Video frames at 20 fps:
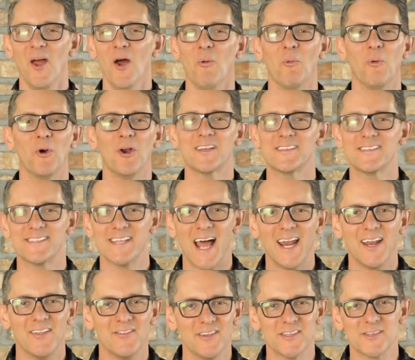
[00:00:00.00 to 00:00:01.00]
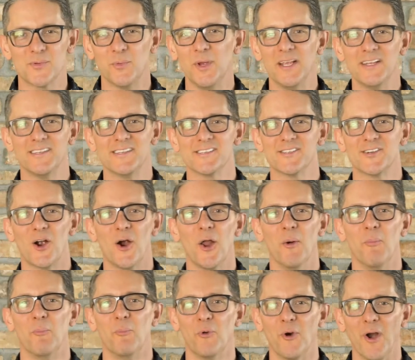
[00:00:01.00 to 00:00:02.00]
We're excited this week to start
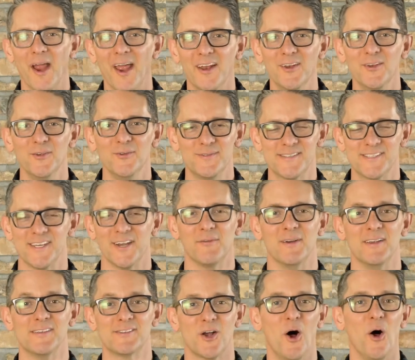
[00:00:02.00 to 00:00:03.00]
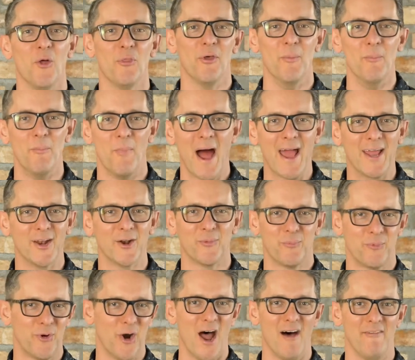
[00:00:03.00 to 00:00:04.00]
a brand new series called The Minor
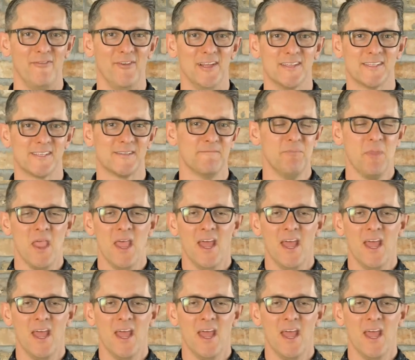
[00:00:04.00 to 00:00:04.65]
Prophets.